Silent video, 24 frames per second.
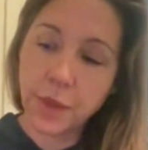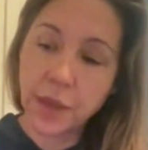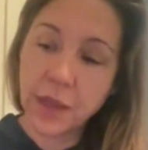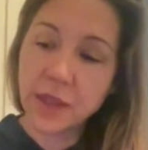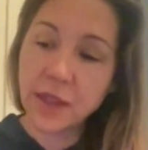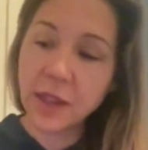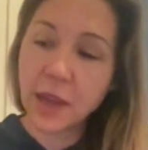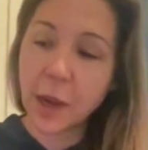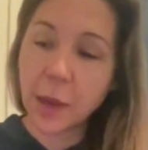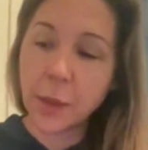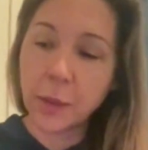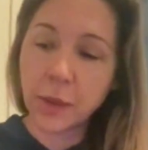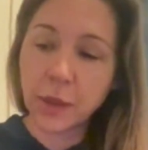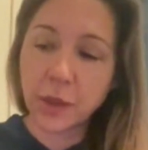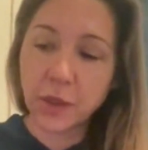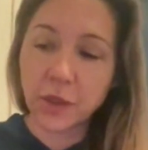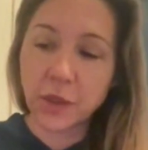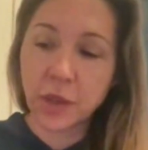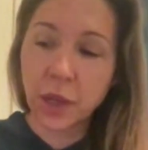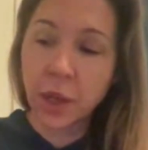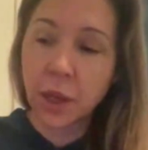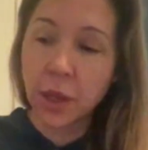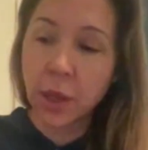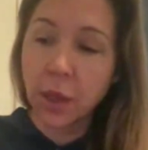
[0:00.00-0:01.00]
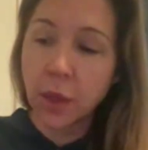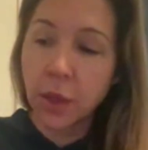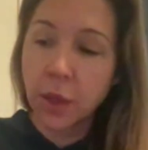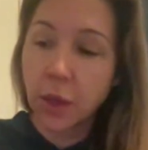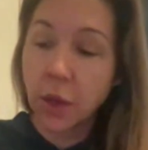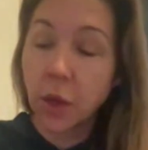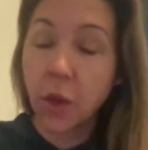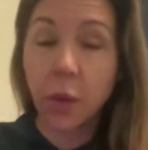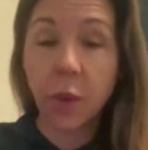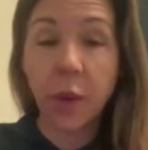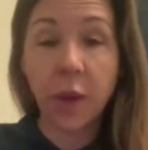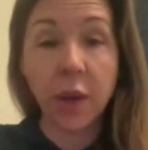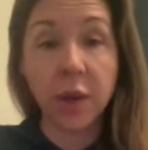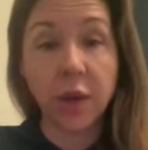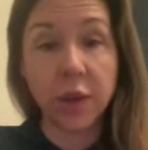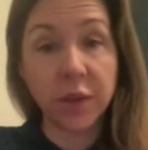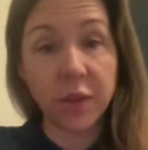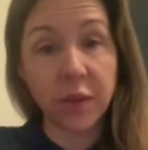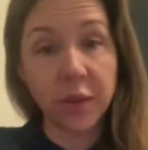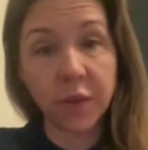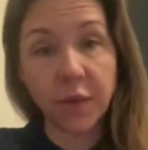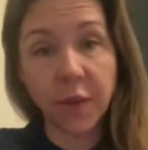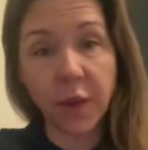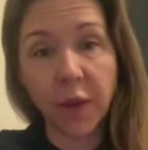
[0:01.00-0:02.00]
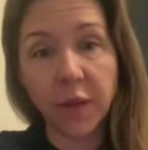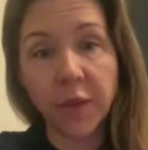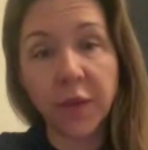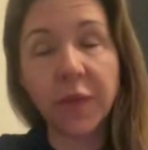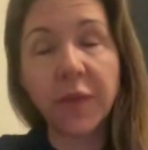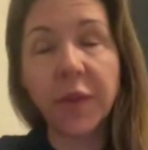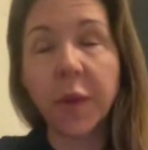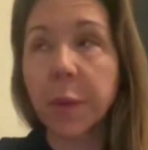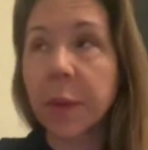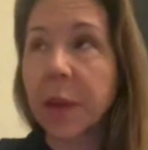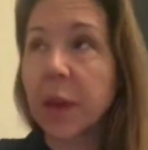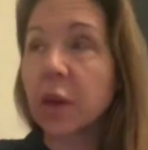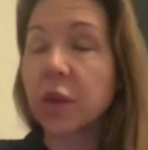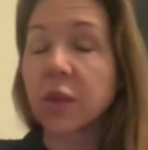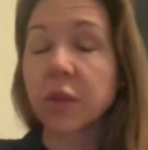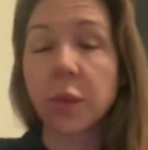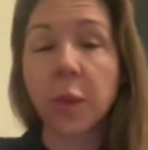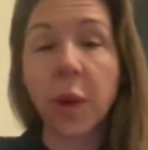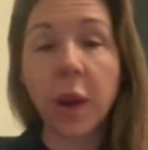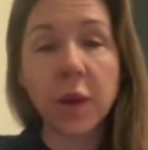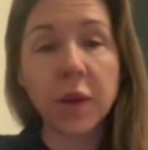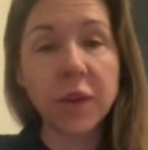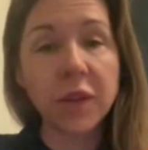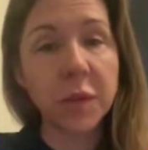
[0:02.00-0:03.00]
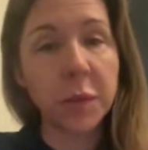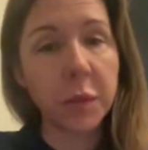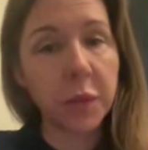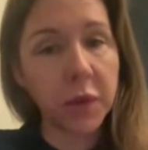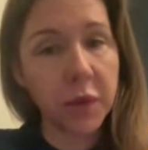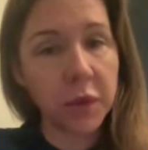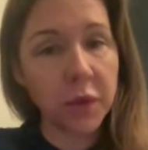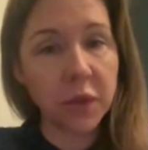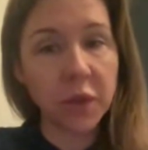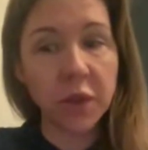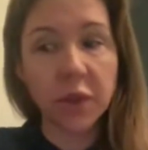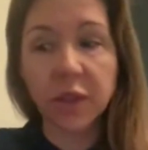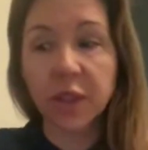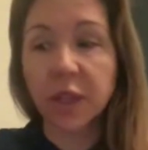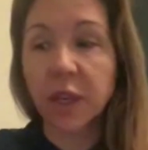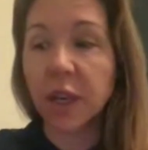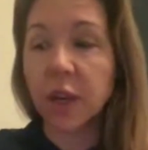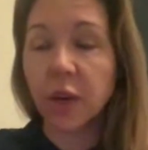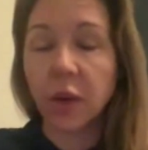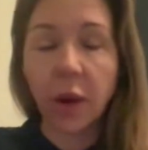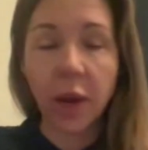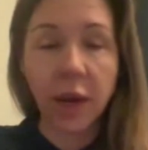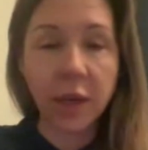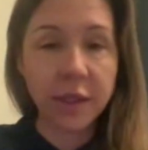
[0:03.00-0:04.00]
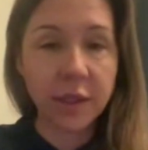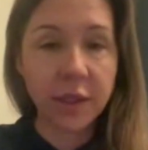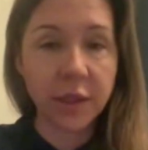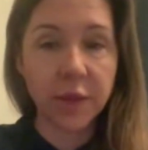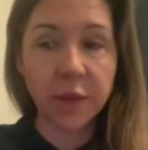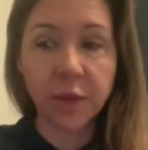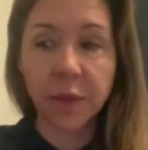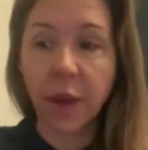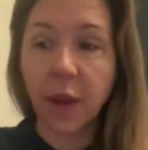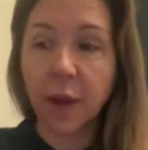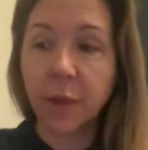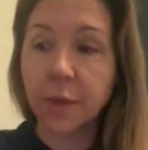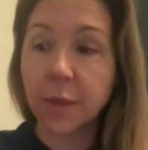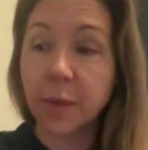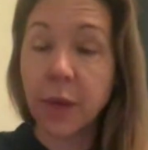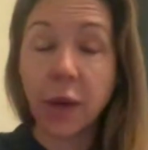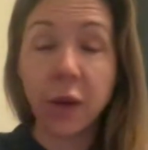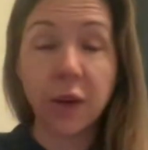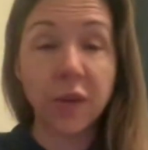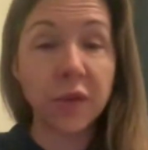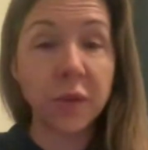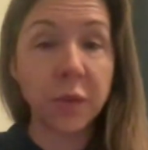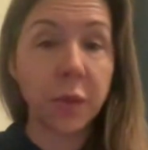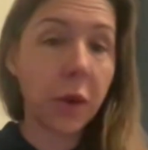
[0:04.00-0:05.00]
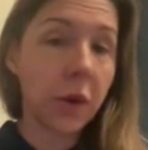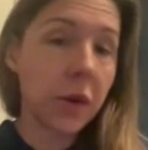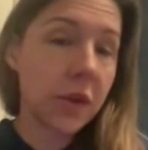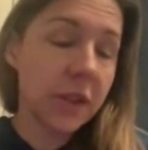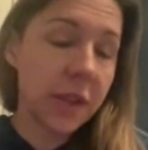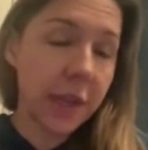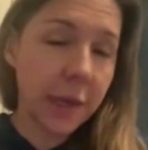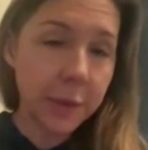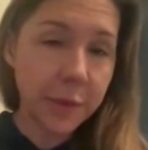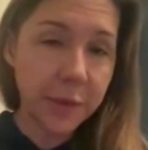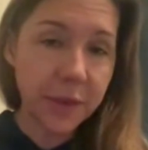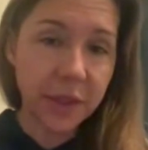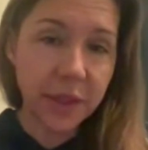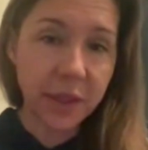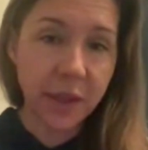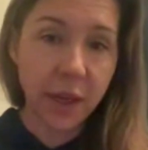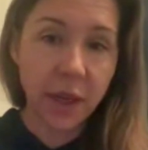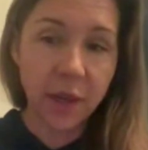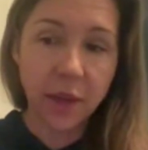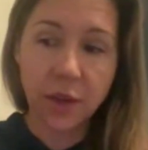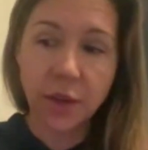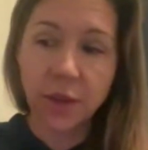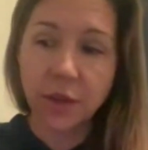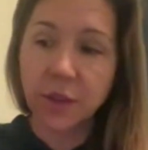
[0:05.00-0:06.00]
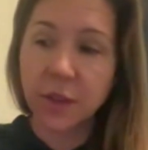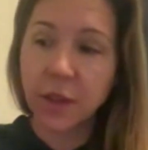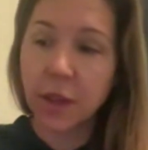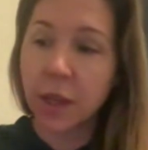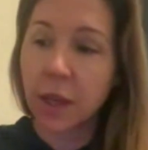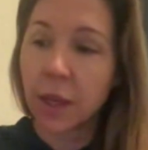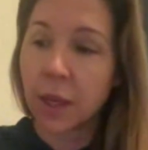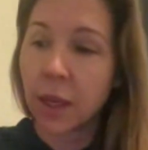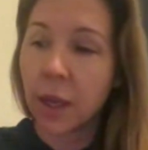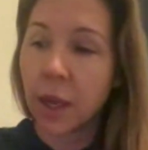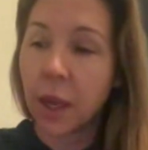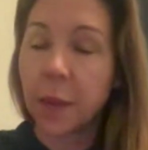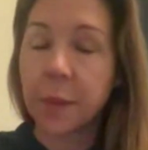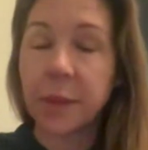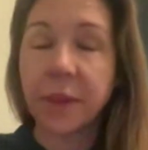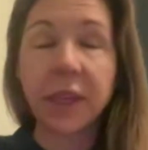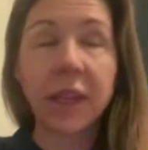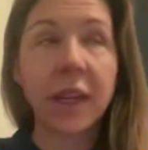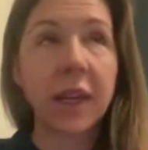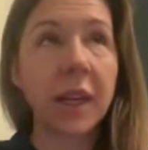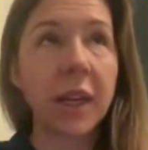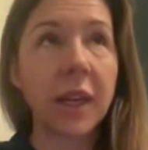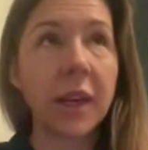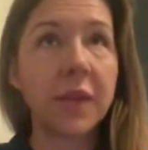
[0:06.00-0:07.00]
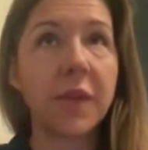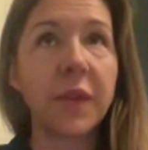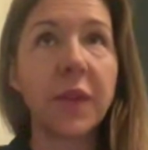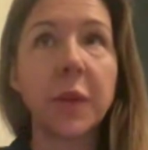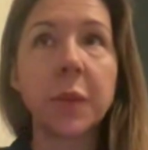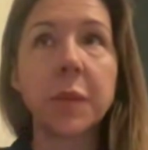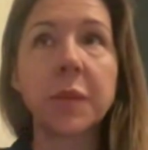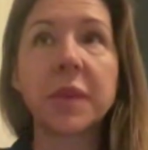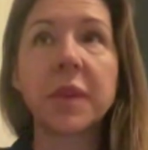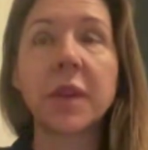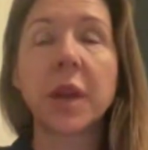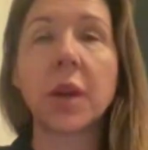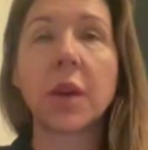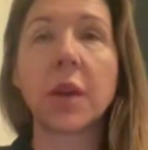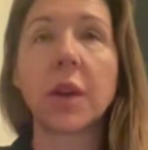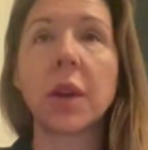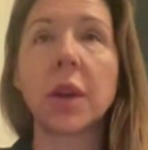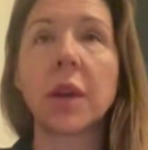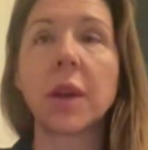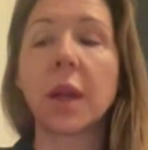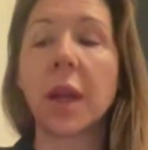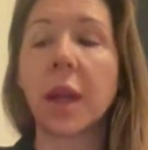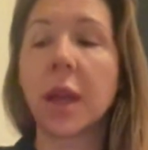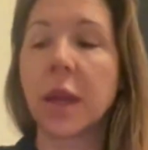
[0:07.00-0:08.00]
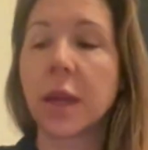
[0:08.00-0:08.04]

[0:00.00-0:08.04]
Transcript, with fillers: establish the careers of filmmakers and writers and producers and interactive narrative prototype designers at the Canadian Film Centre.